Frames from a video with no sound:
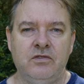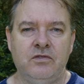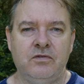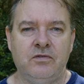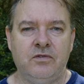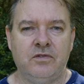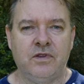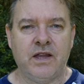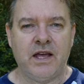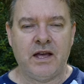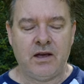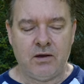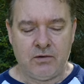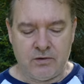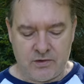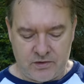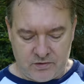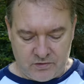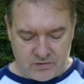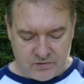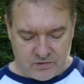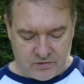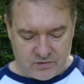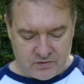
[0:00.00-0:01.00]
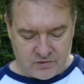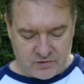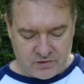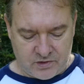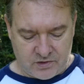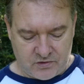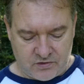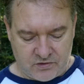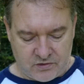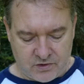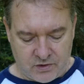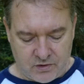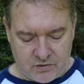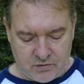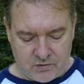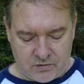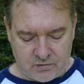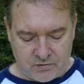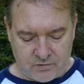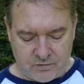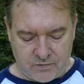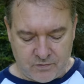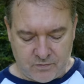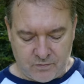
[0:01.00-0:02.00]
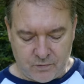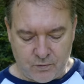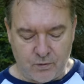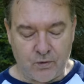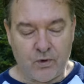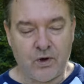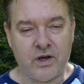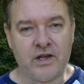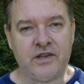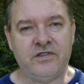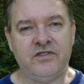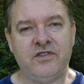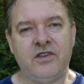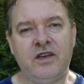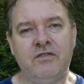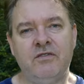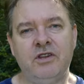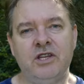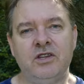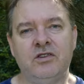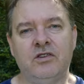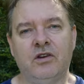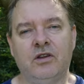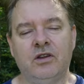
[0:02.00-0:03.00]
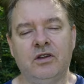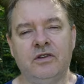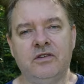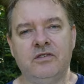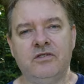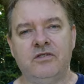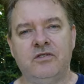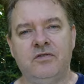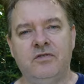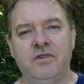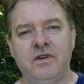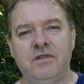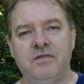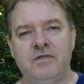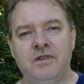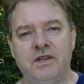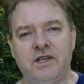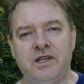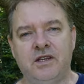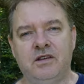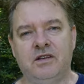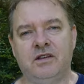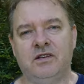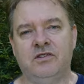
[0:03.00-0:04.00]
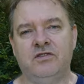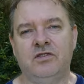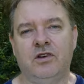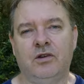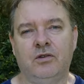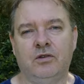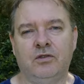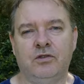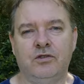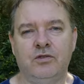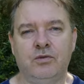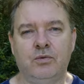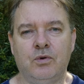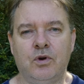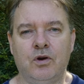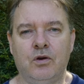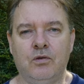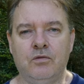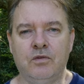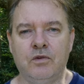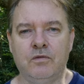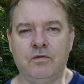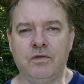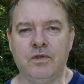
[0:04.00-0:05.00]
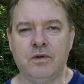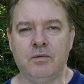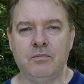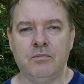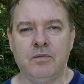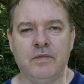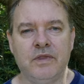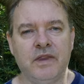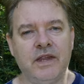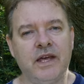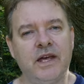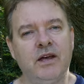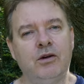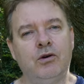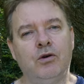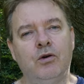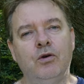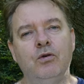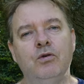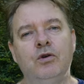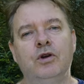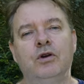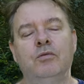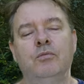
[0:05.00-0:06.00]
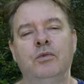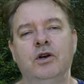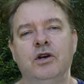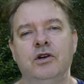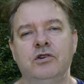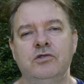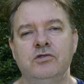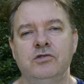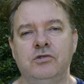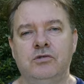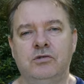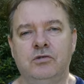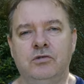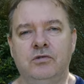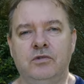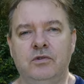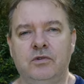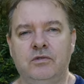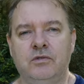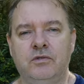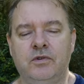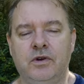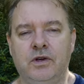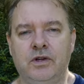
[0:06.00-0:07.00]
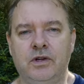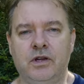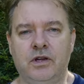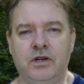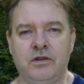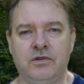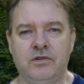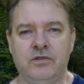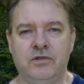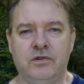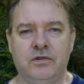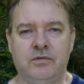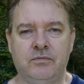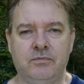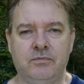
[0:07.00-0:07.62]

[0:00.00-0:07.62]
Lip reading: flowers sold for $7.50 and I sold 12 of them. They're all commercial photos.